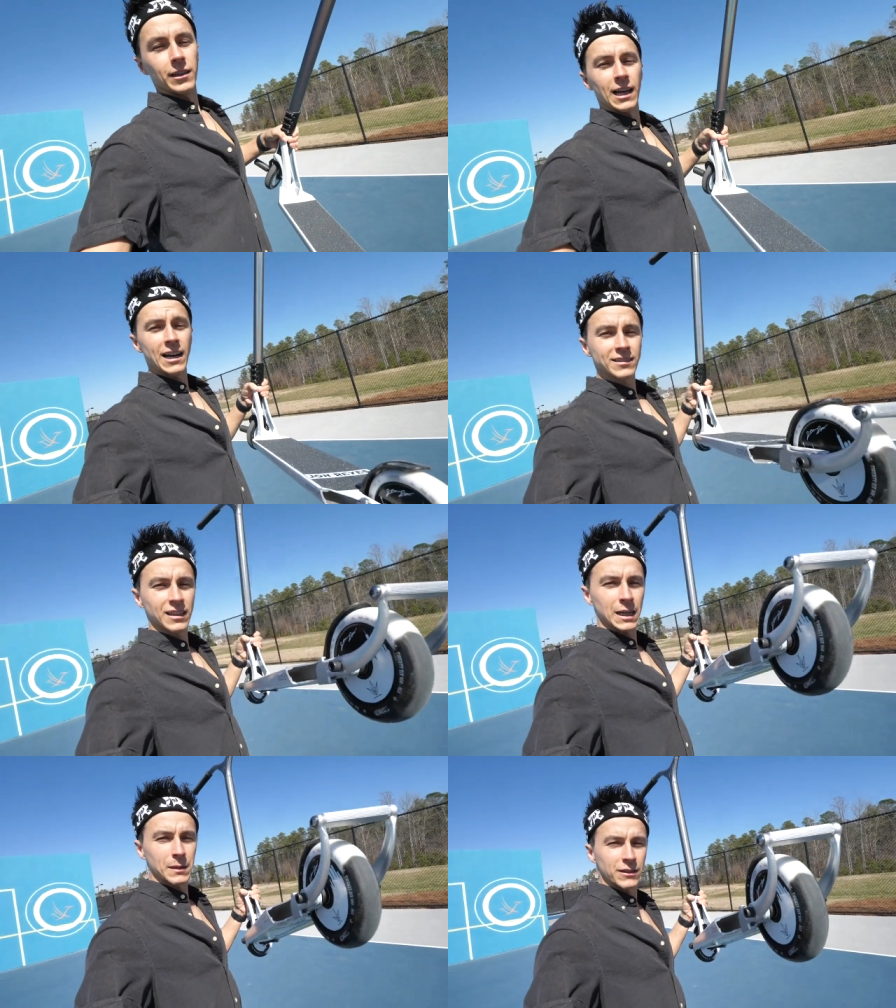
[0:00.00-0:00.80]
last
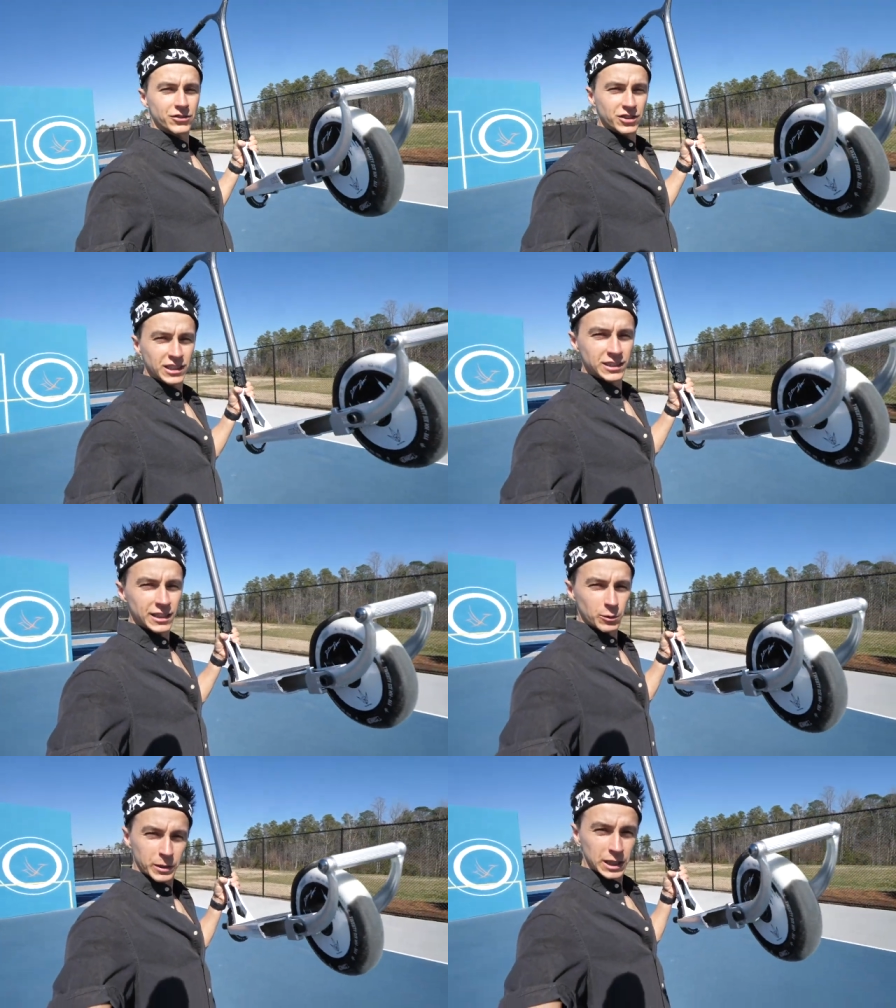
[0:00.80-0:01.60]
time I've seen
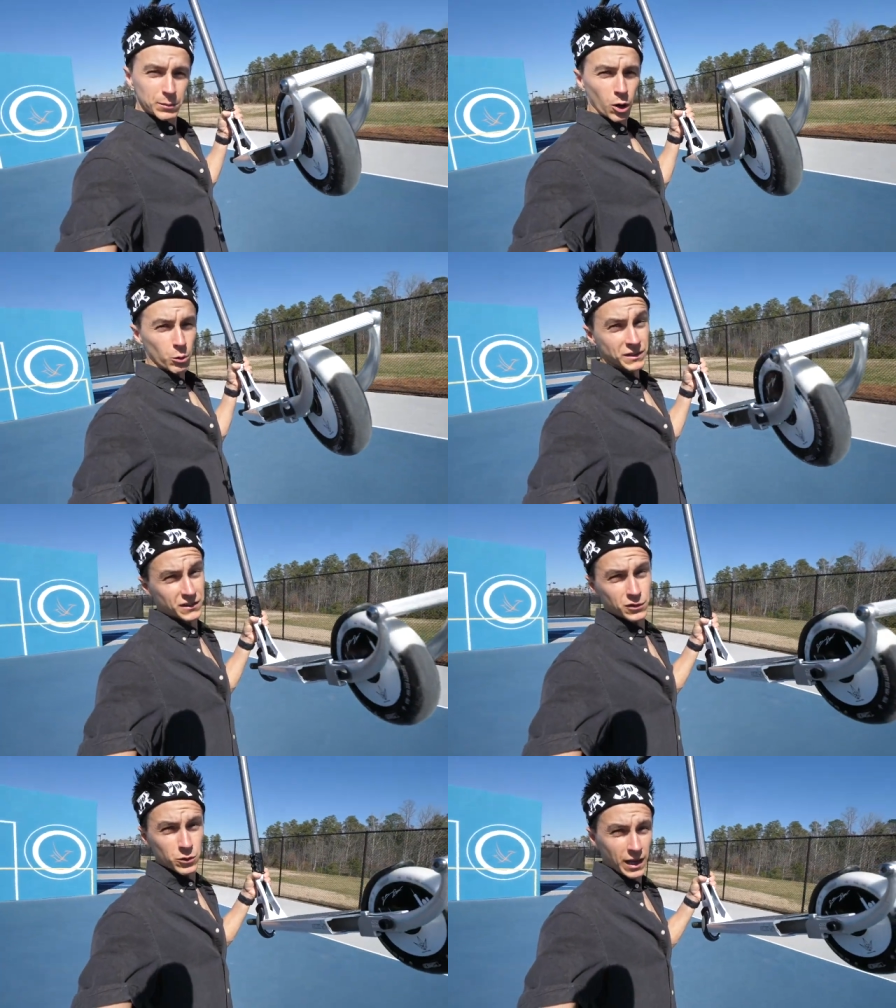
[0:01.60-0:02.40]
a wheelie bar was in
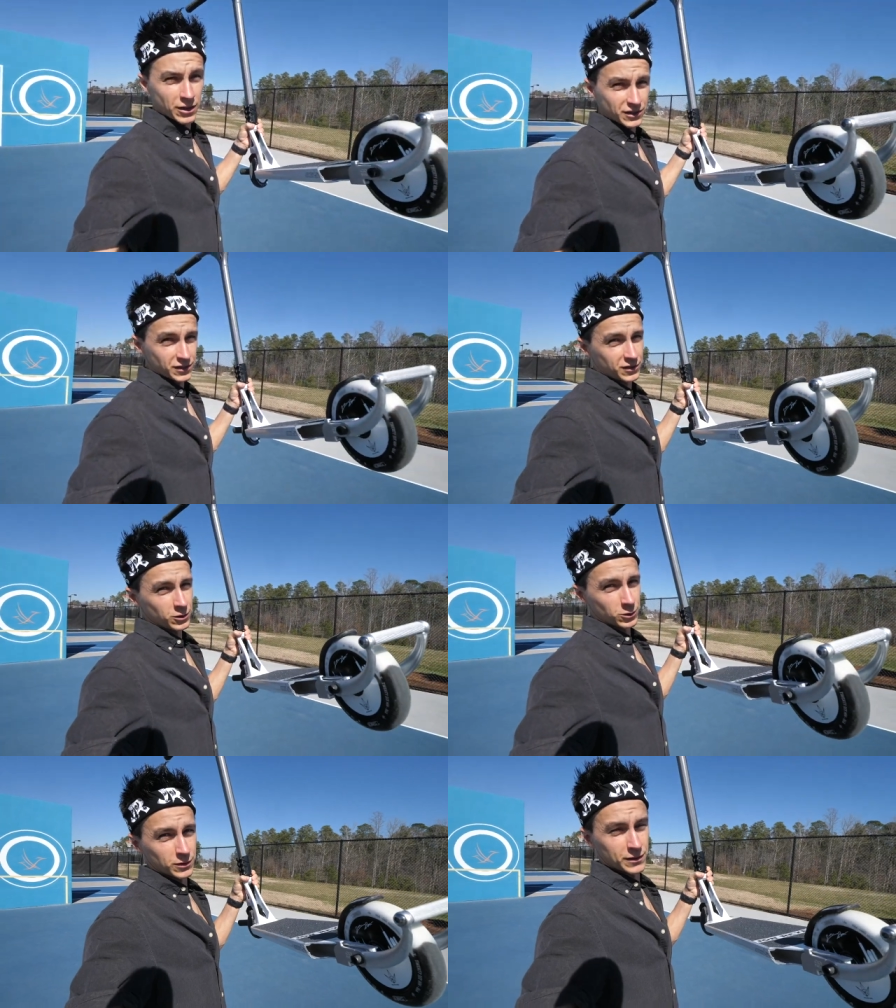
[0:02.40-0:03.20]

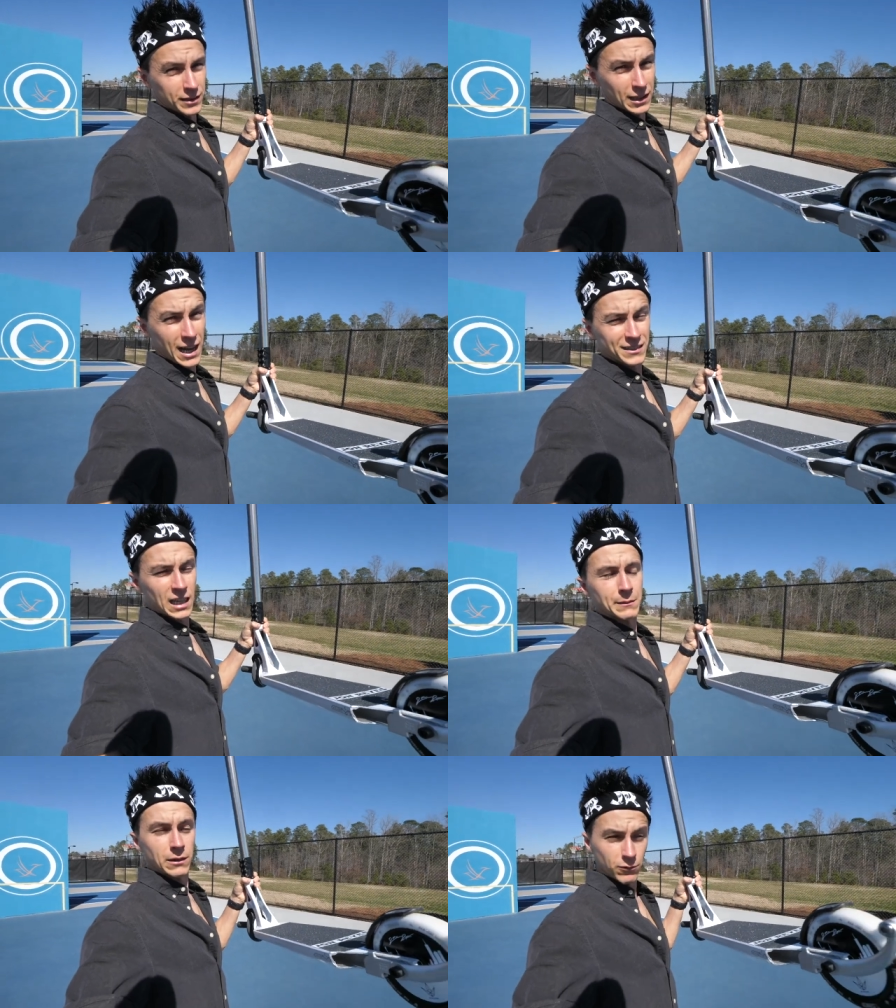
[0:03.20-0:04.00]
2002. The last
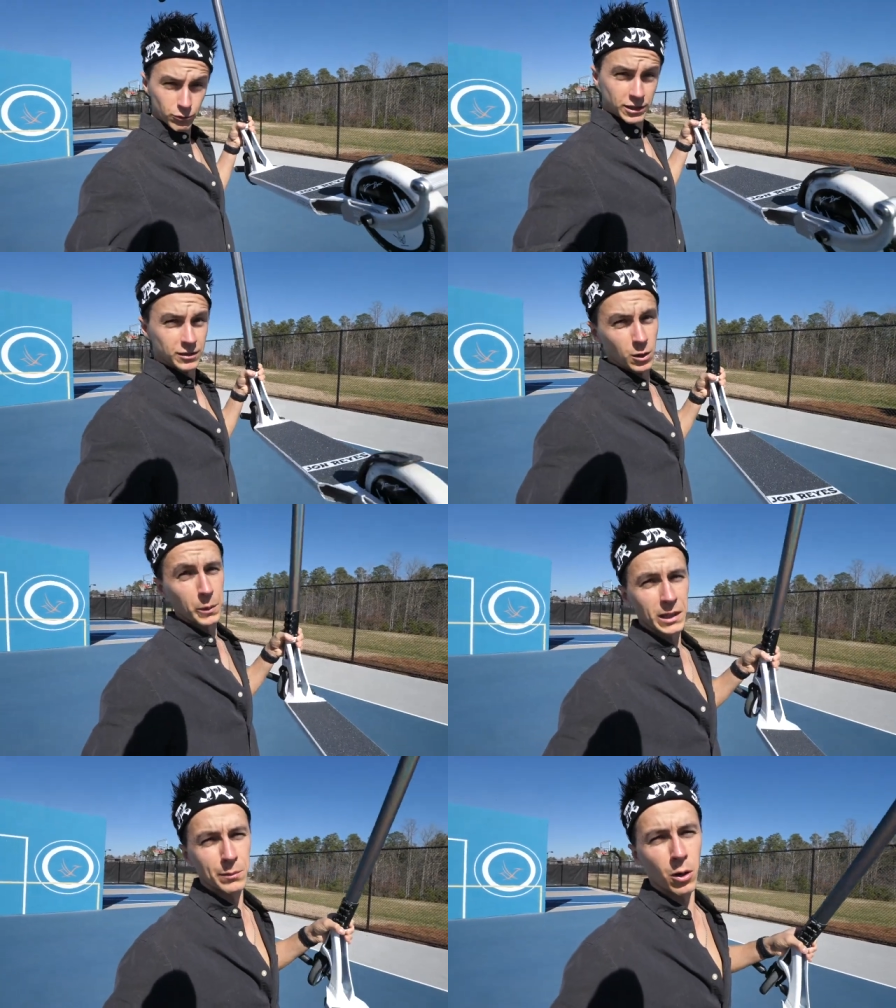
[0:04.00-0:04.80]
time I've ridden a
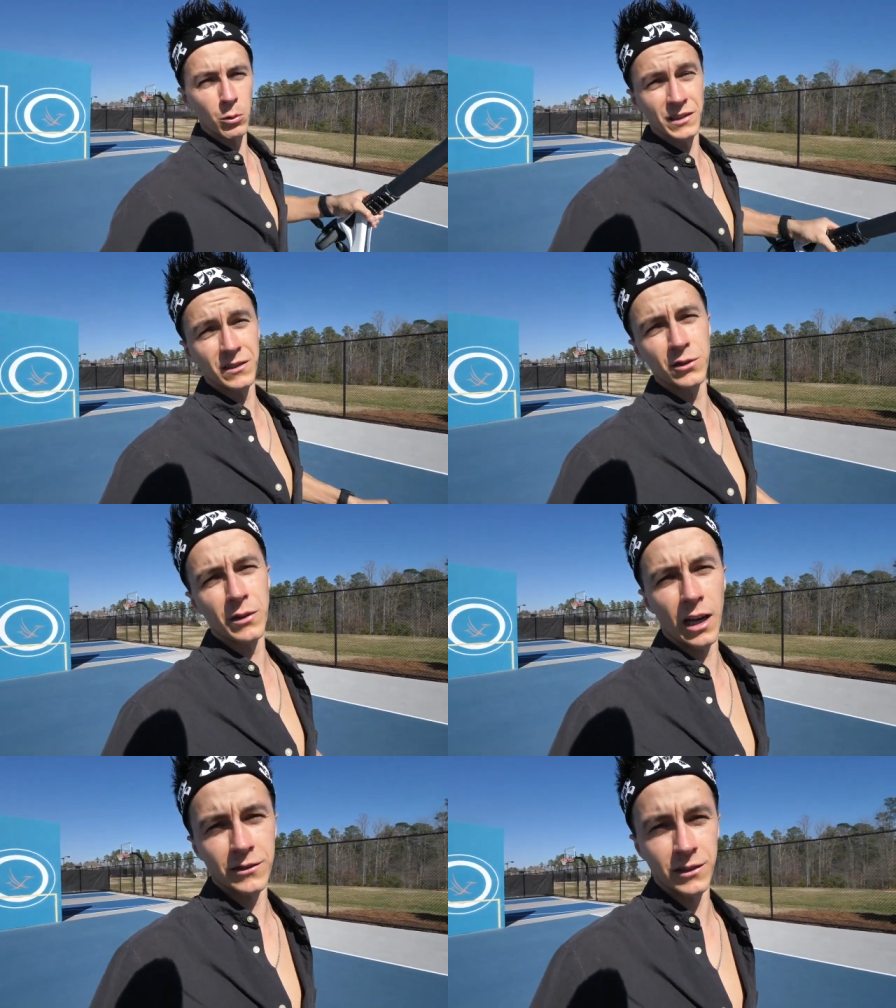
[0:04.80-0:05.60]
wheelie bar was in
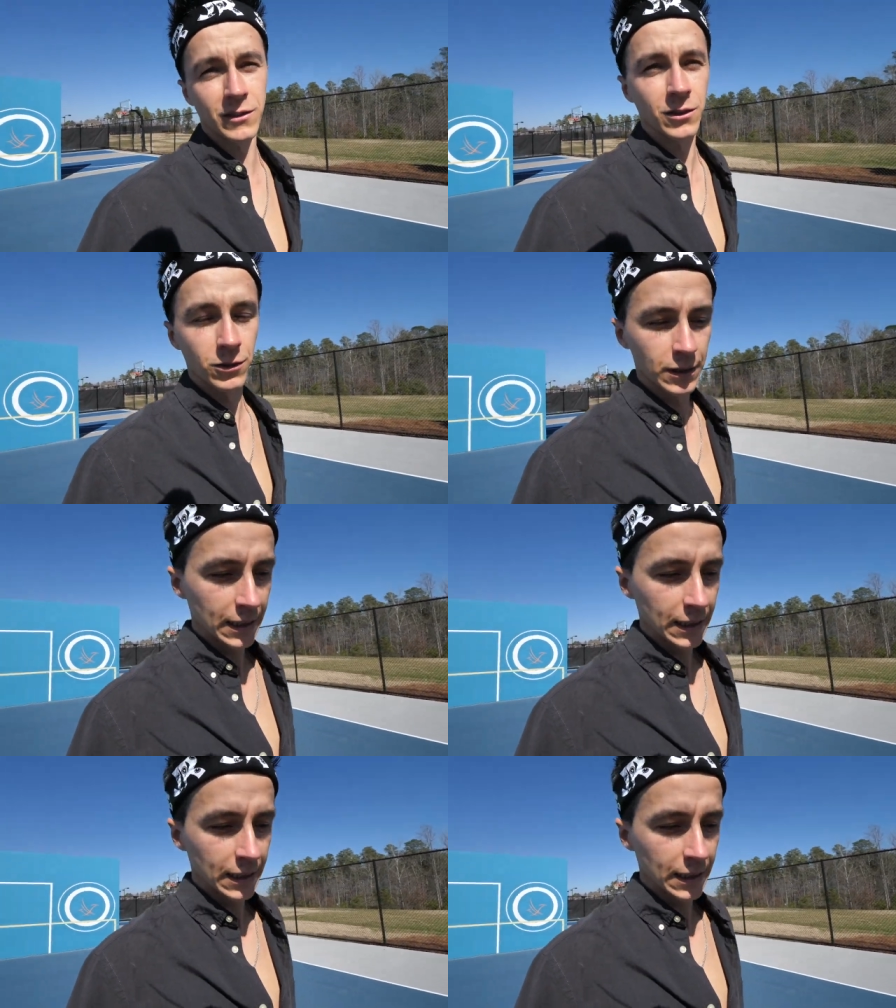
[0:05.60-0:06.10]
2002.